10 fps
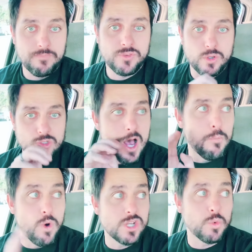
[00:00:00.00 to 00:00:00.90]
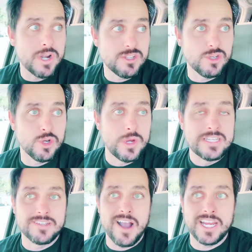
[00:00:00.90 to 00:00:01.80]
So Psalm 122
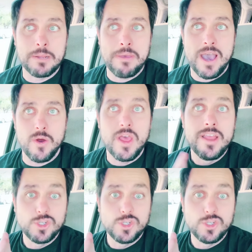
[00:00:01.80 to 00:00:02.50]
is talking about